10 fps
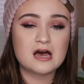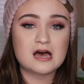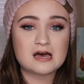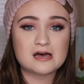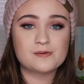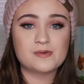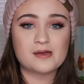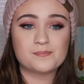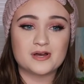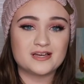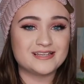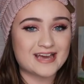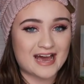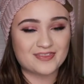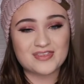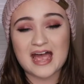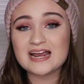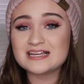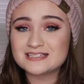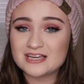But yeah,
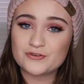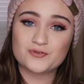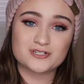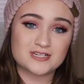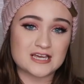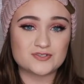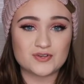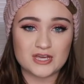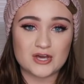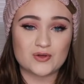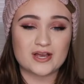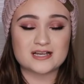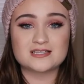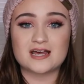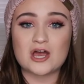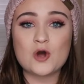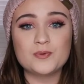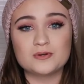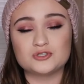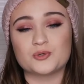that is it for today's video. Like I said, I hope
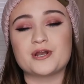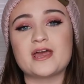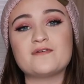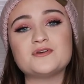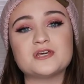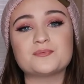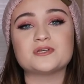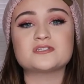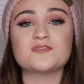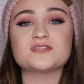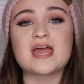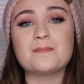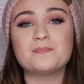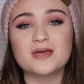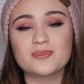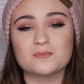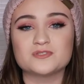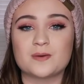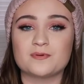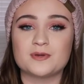you enjoyed it. If you did, please give this a big
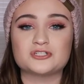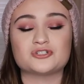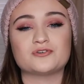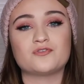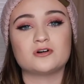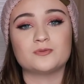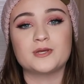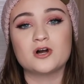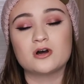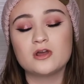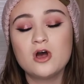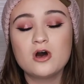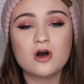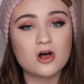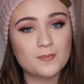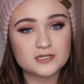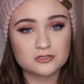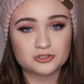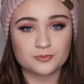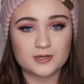thumbs up and make sure to follow me on all my
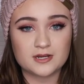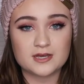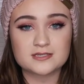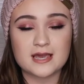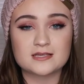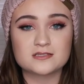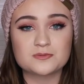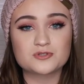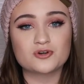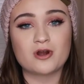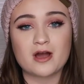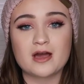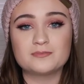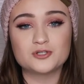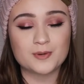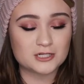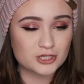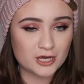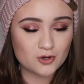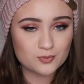social medias and subscribe to my
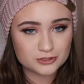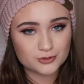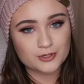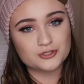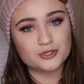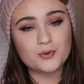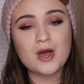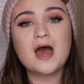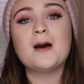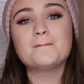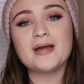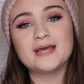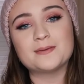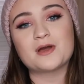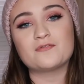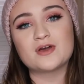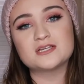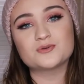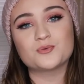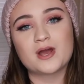channel, which you could do by hitting my
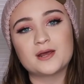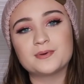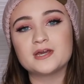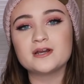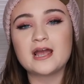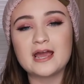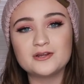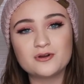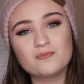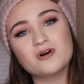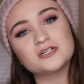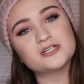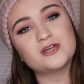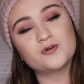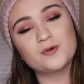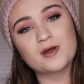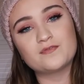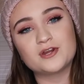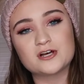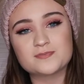face right up here. And you can watch another one of my
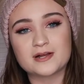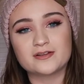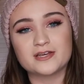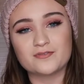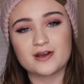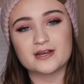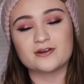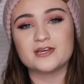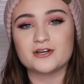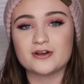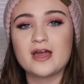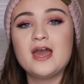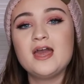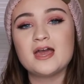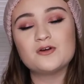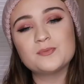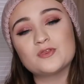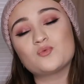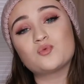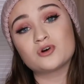videos by clicking right down here. It would
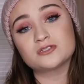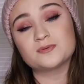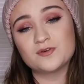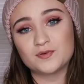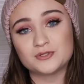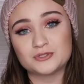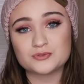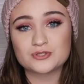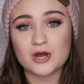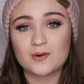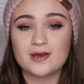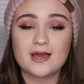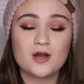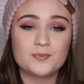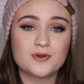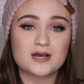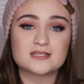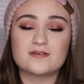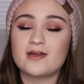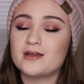mean the world to me if you would do so. And I hope you guys
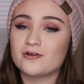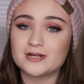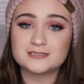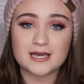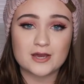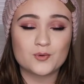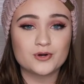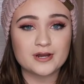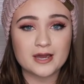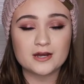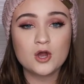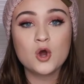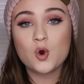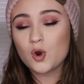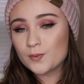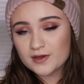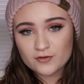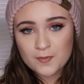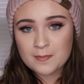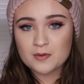have a great day or night or
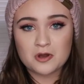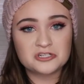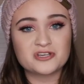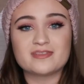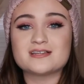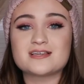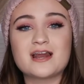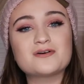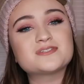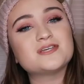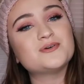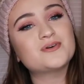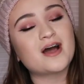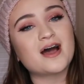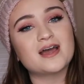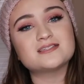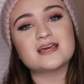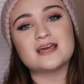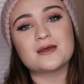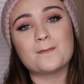whenever you may be watching this. And I'll see you guys
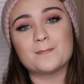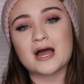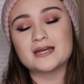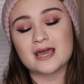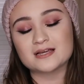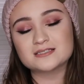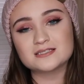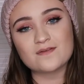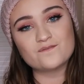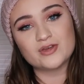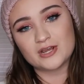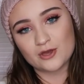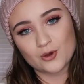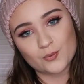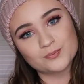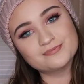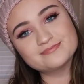in my next video.